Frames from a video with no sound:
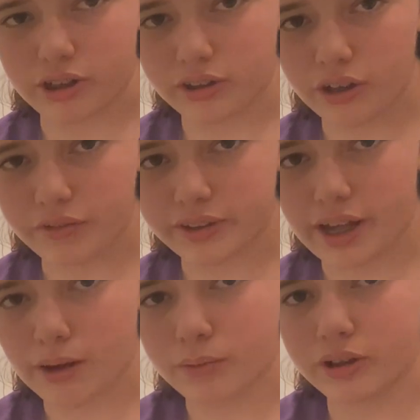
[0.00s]
service
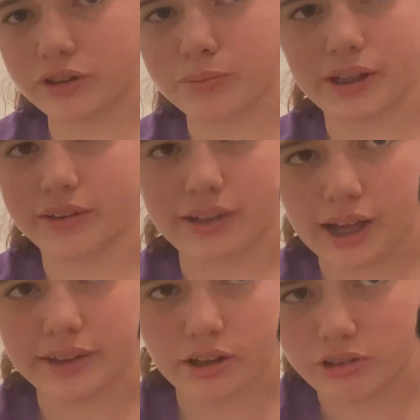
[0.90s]
hours because
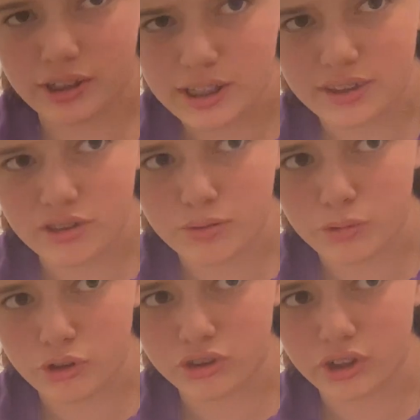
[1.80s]
guys I actually need these
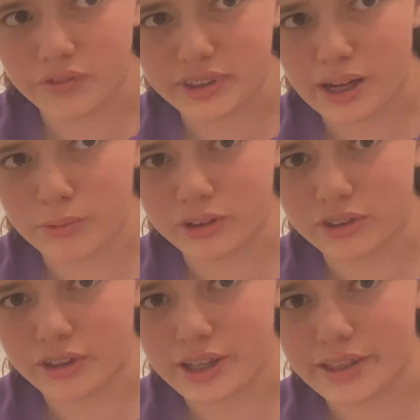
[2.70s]
community service hours
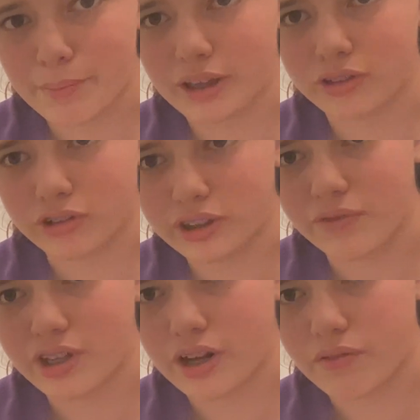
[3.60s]
to like get my
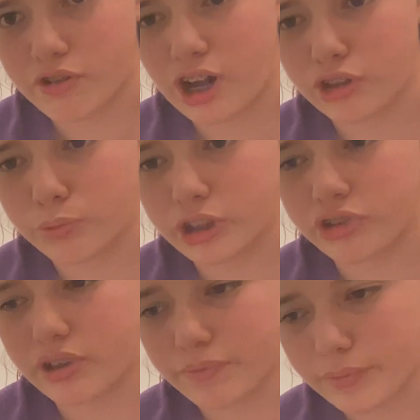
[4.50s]
certificate of
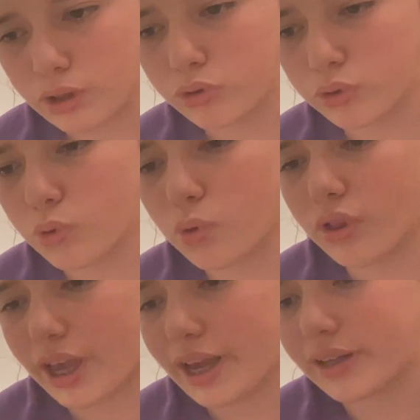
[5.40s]
graduation of middle
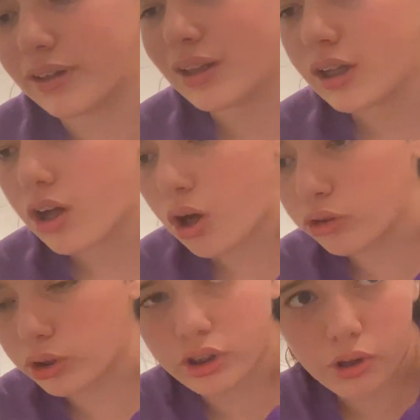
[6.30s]
school and
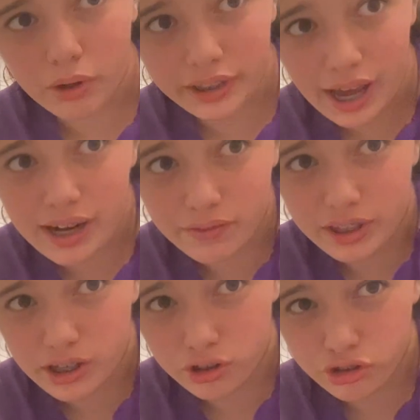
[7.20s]
also to go on the end of the
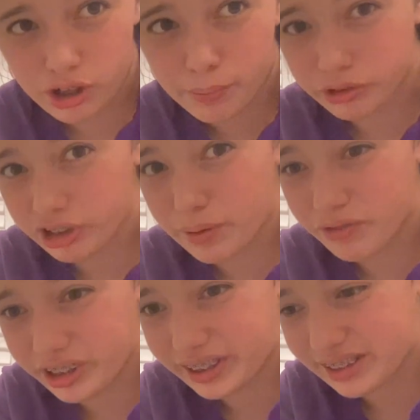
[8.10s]
year trip which I'm
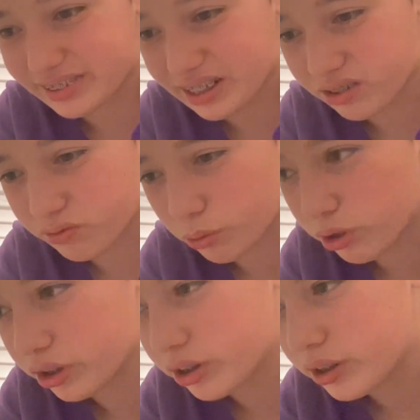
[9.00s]
really excited for.